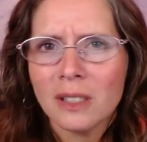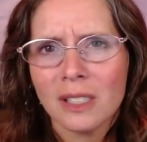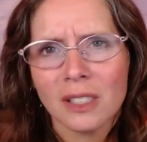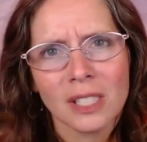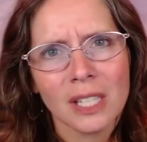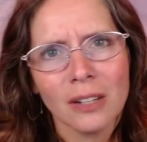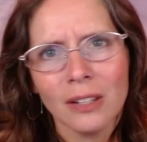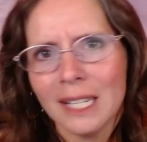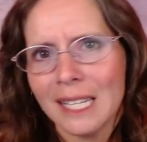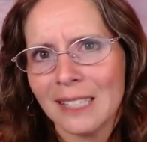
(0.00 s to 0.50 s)
that
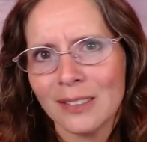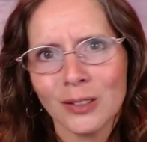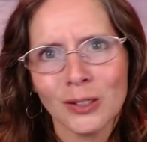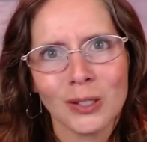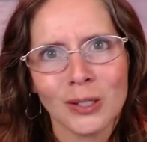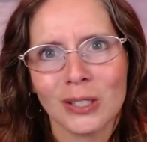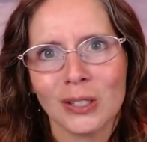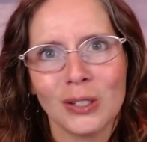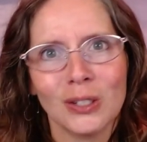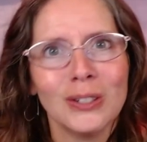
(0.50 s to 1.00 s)
Terry
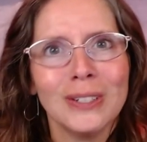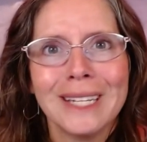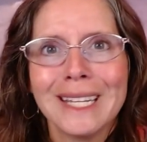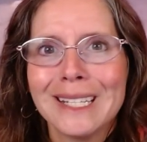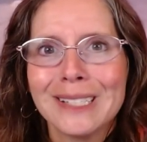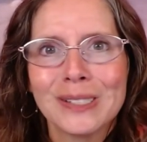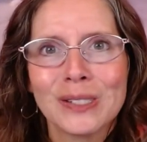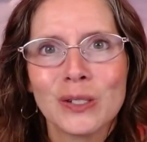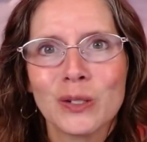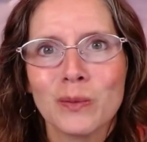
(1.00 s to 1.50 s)
Anderson couldn't
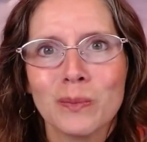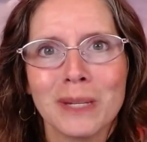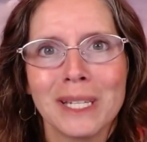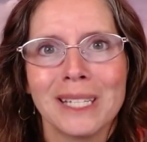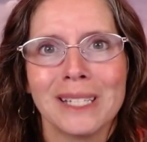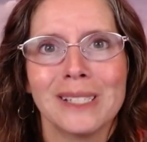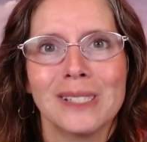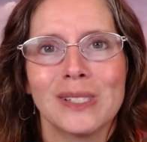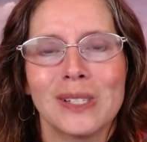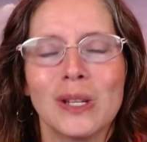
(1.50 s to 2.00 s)
answer
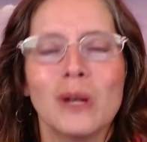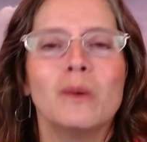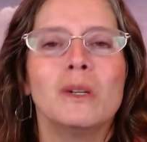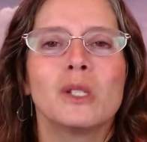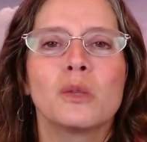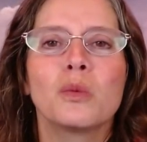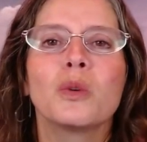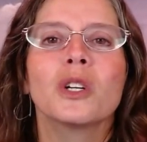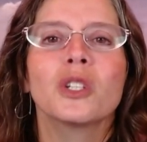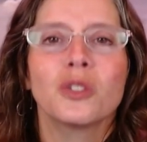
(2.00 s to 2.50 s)
because he
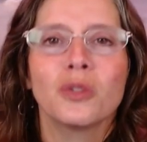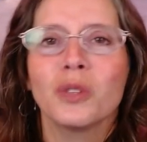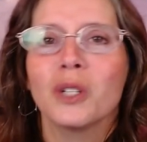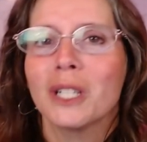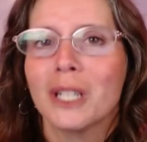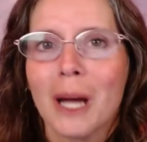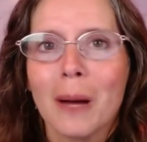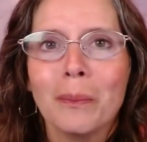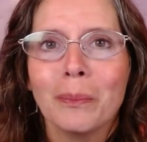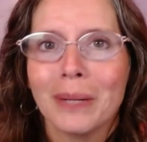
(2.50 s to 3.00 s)
always worked for a
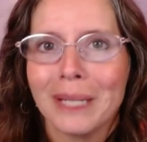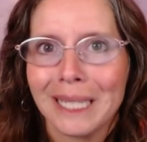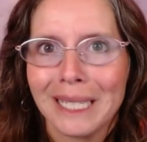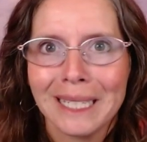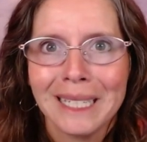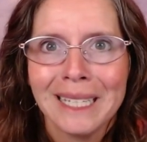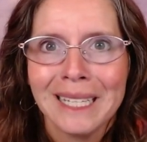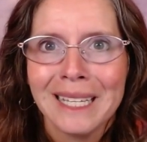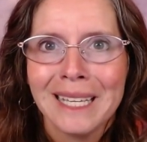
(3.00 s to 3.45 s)
company.